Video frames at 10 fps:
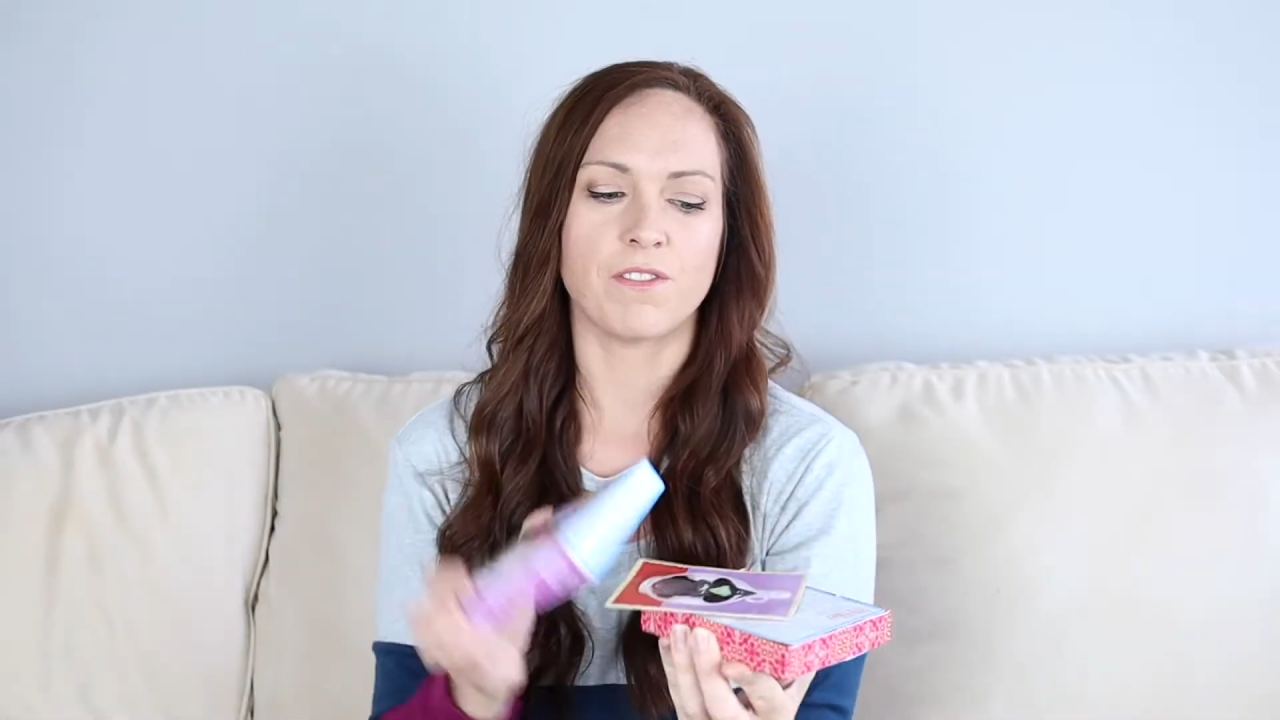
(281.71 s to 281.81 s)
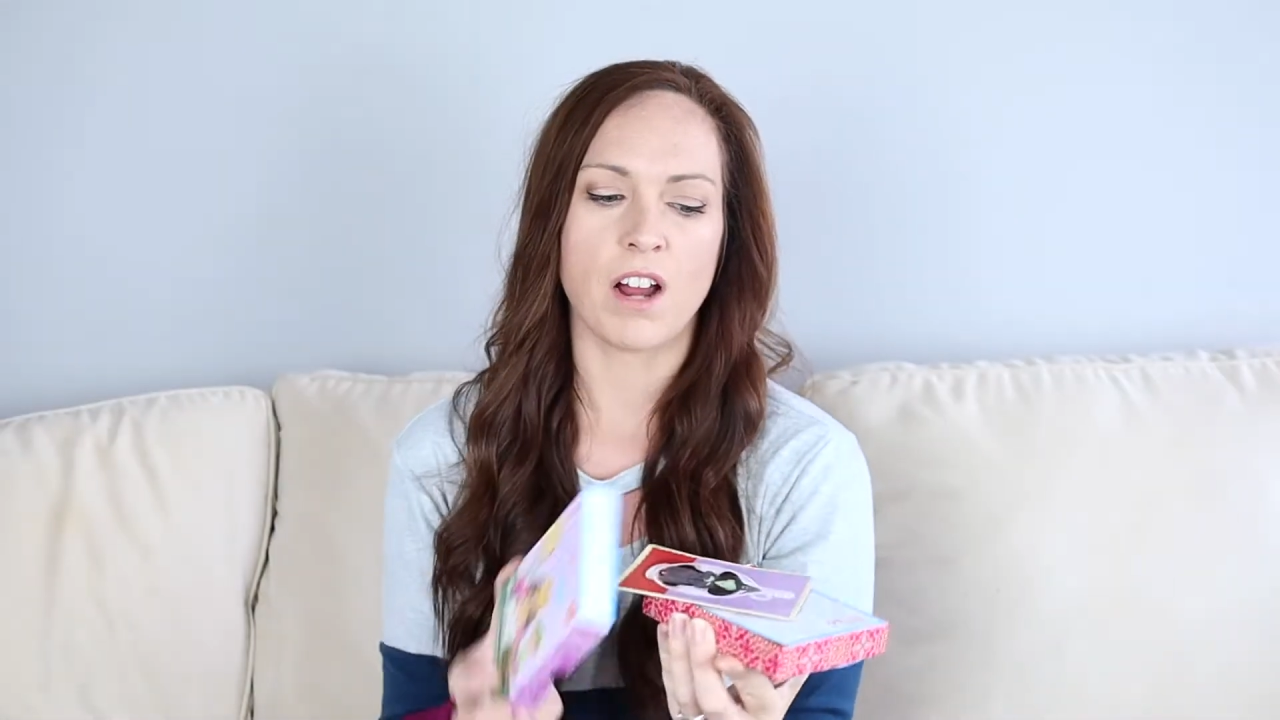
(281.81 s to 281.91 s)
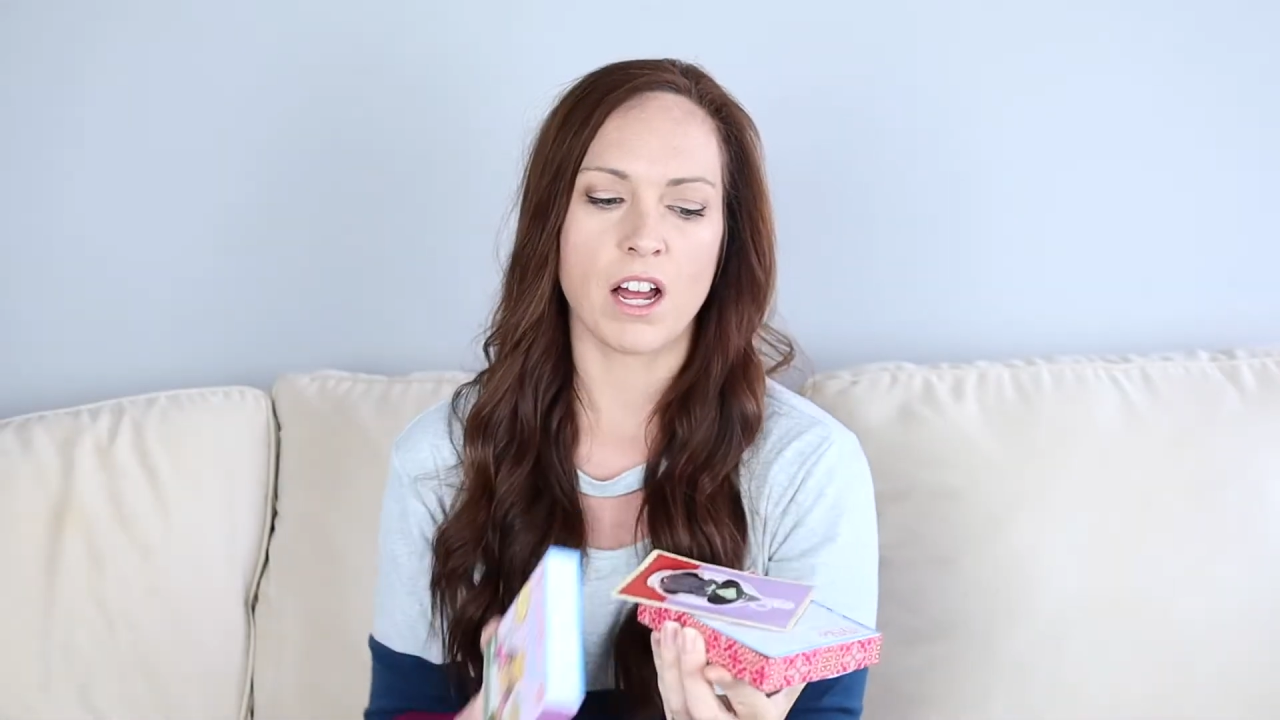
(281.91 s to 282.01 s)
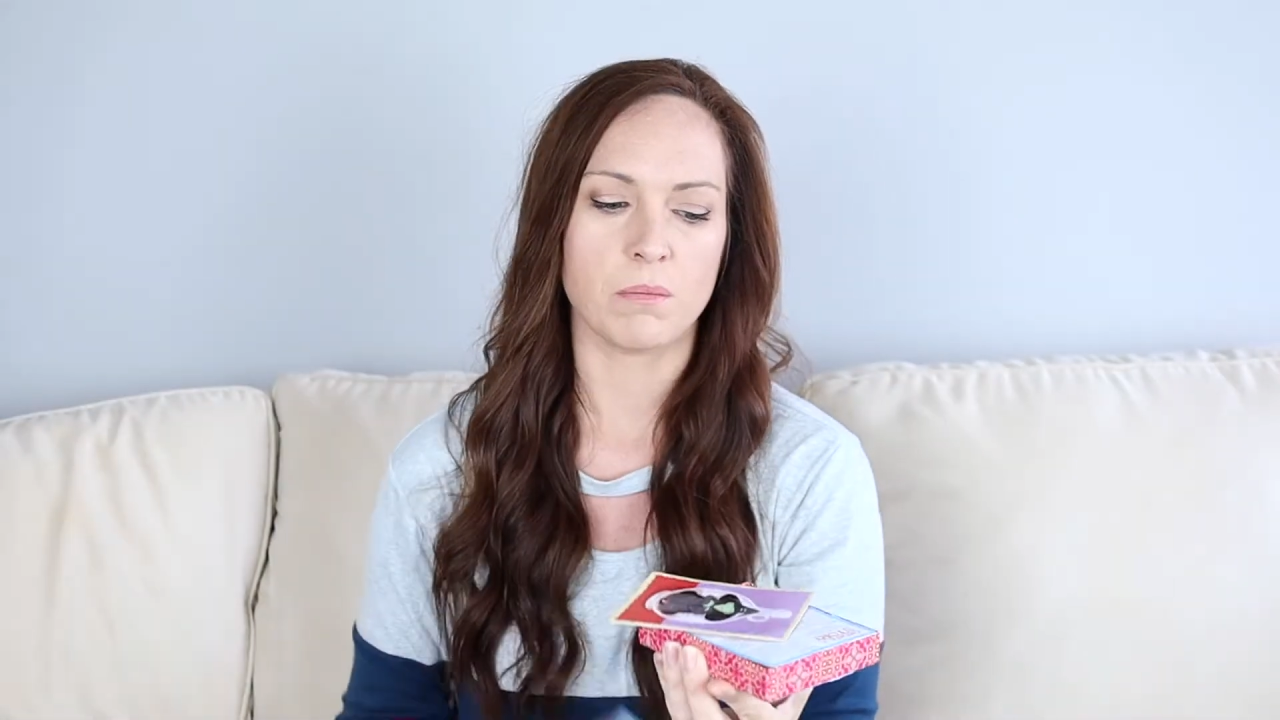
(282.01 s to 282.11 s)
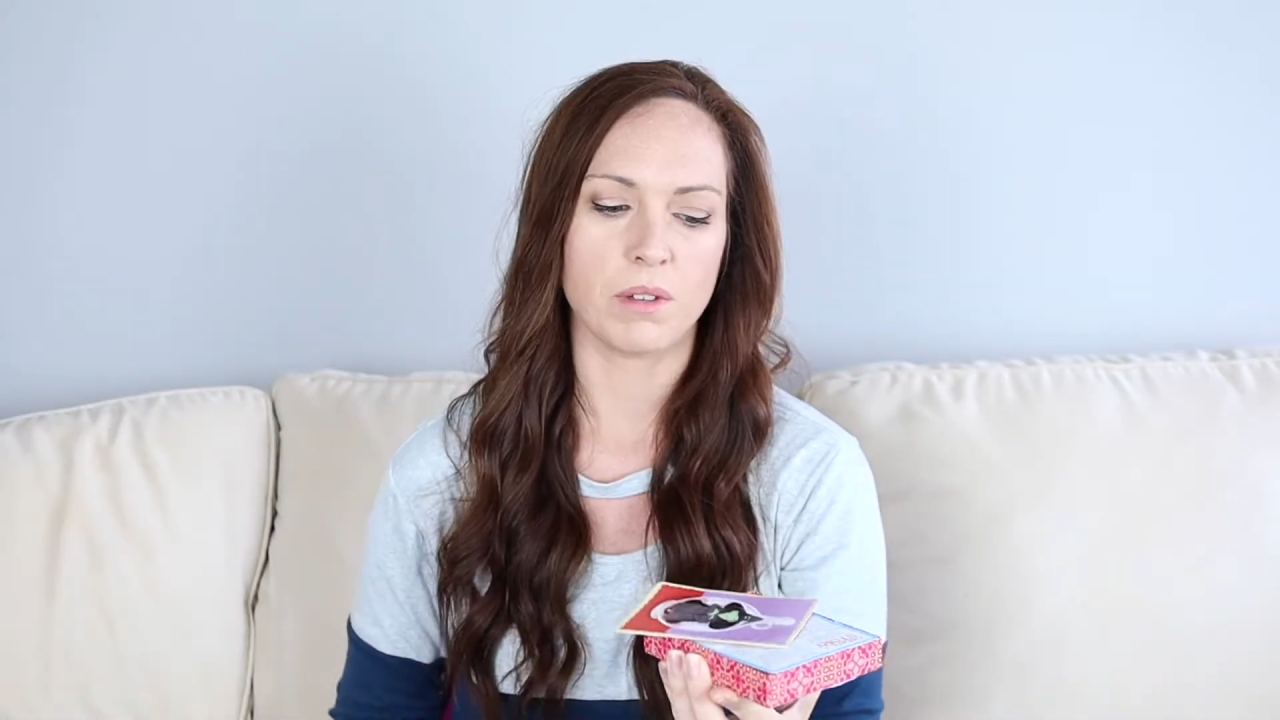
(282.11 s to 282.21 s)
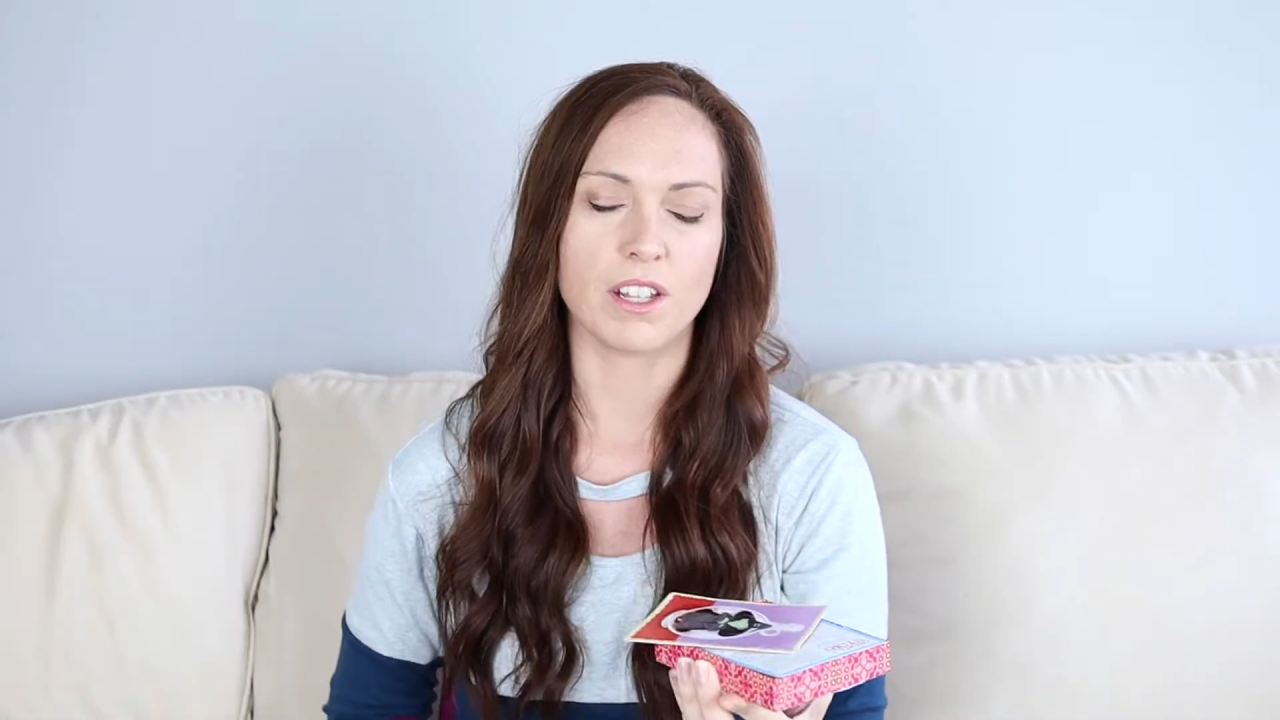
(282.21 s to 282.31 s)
from